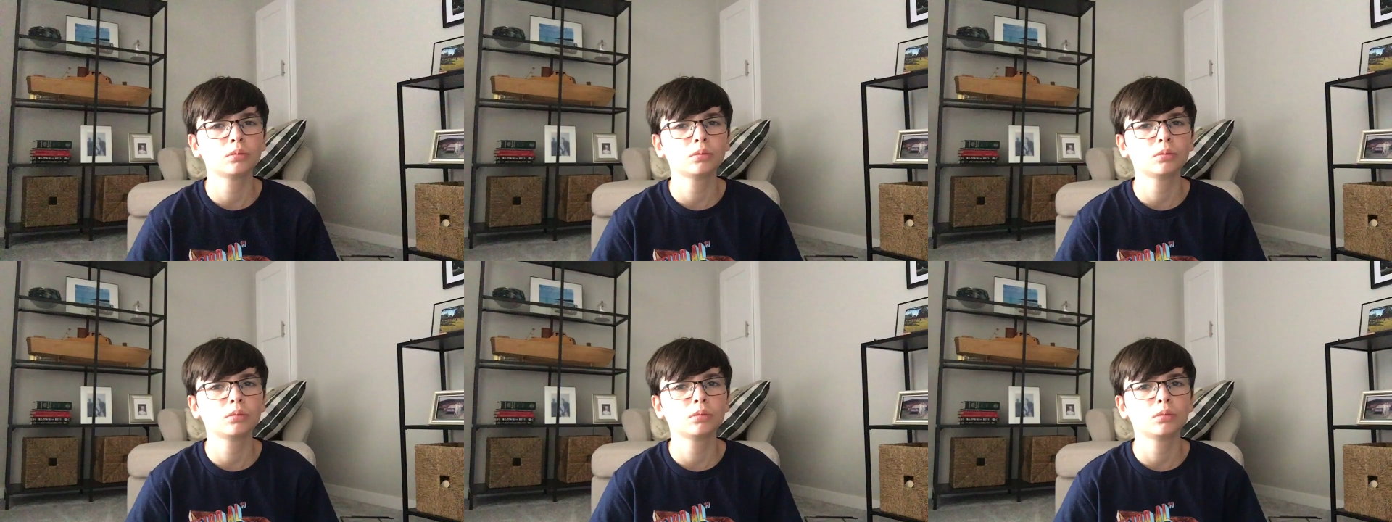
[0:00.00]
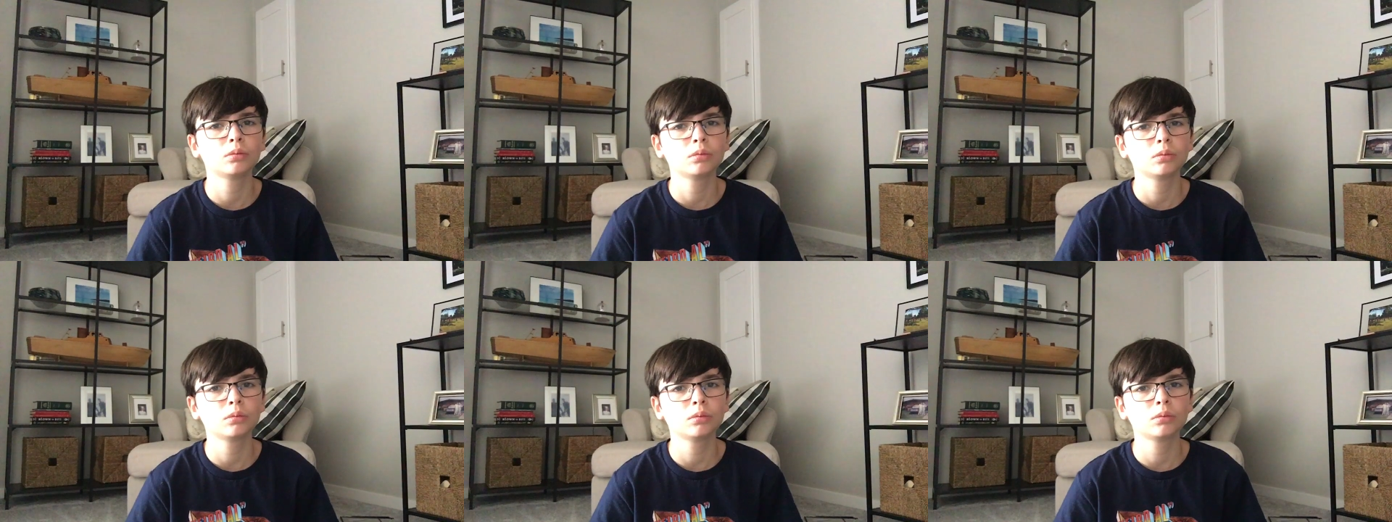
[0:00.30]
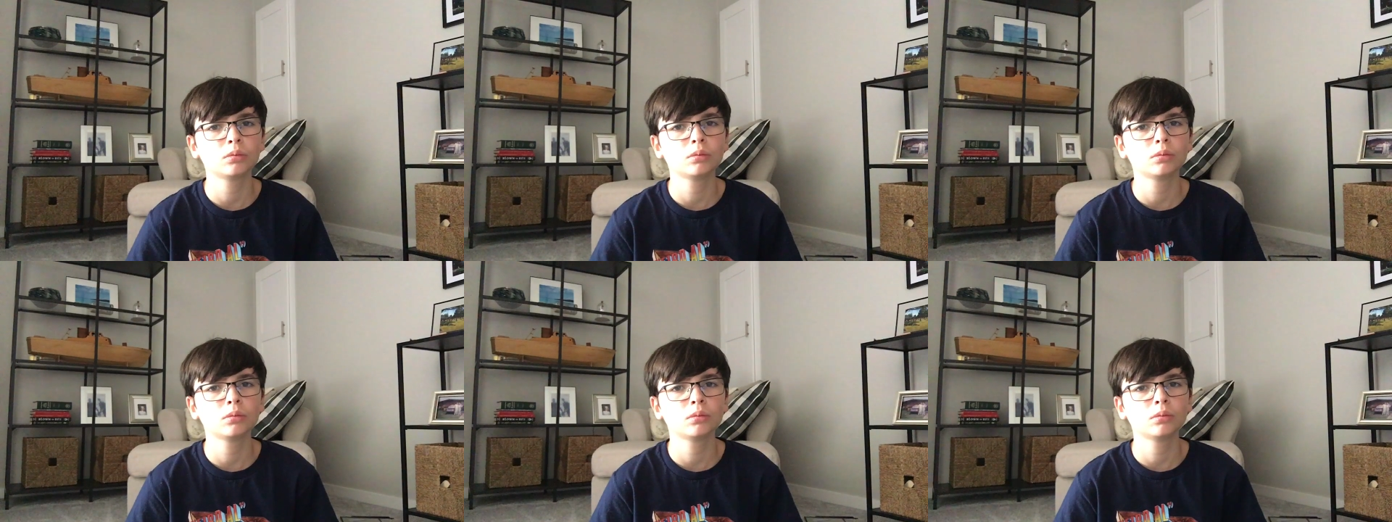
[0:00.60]

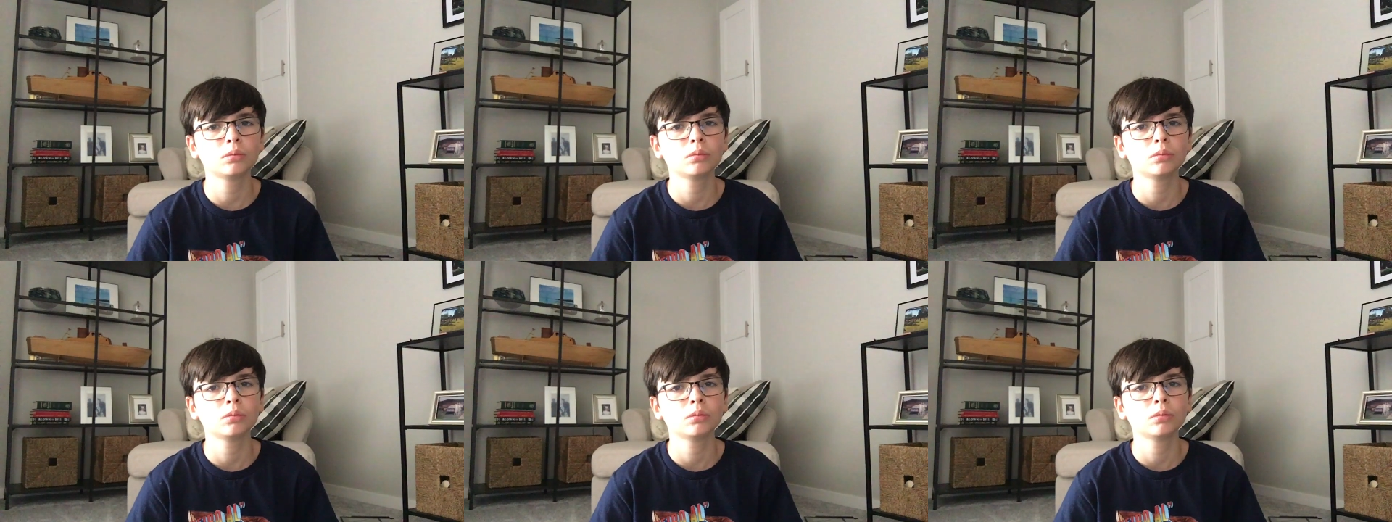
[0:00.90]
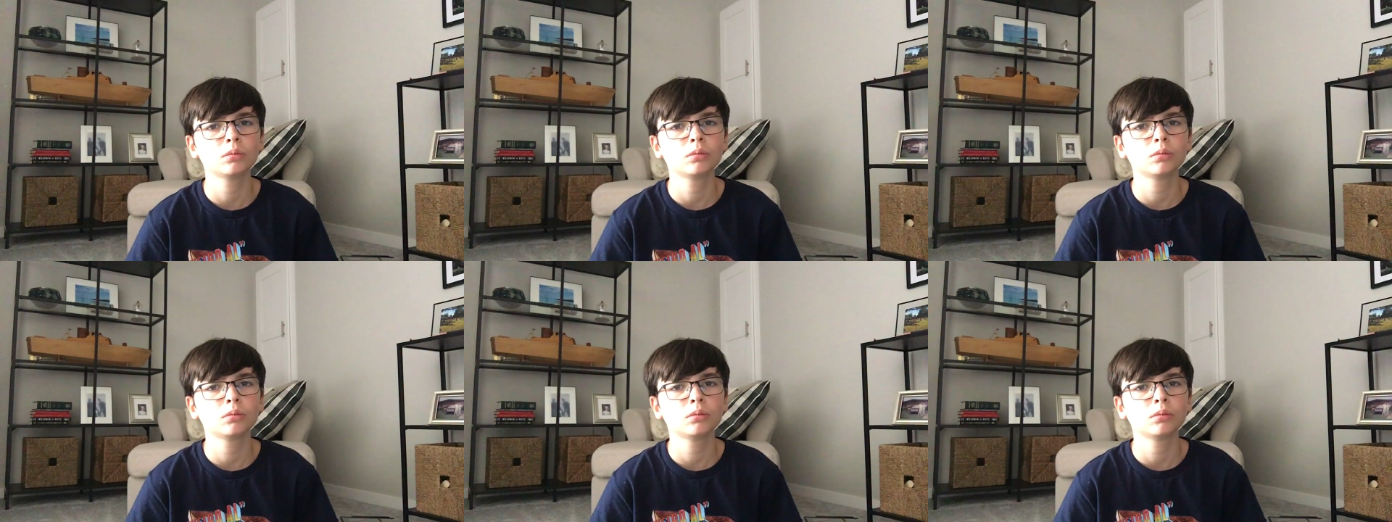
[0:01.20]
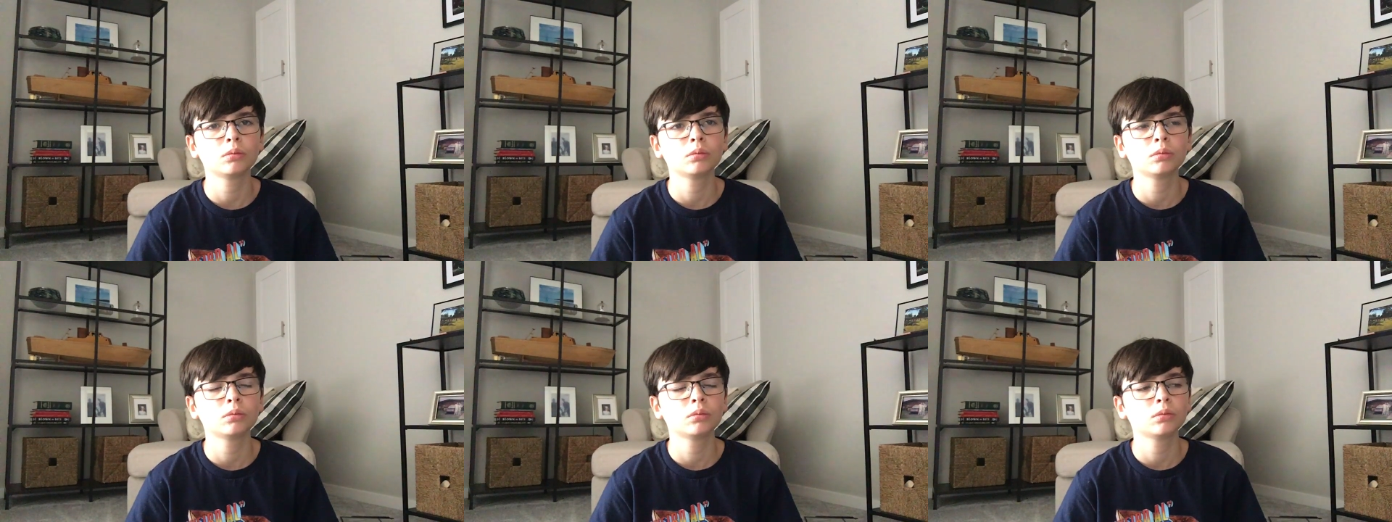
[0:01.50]

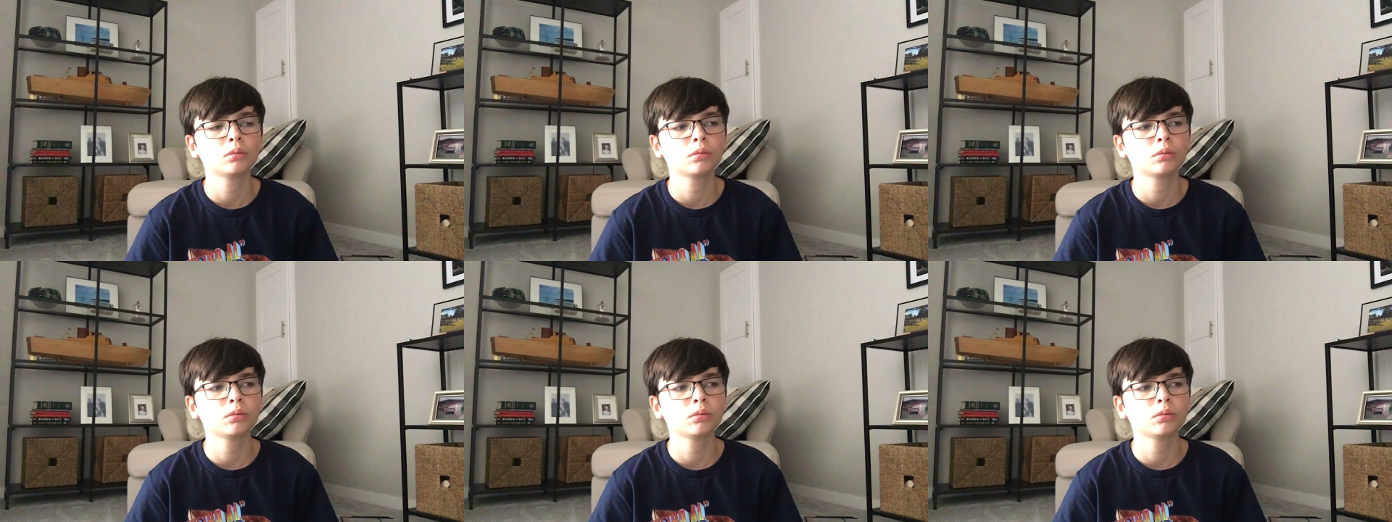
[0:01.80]
(no one is talking)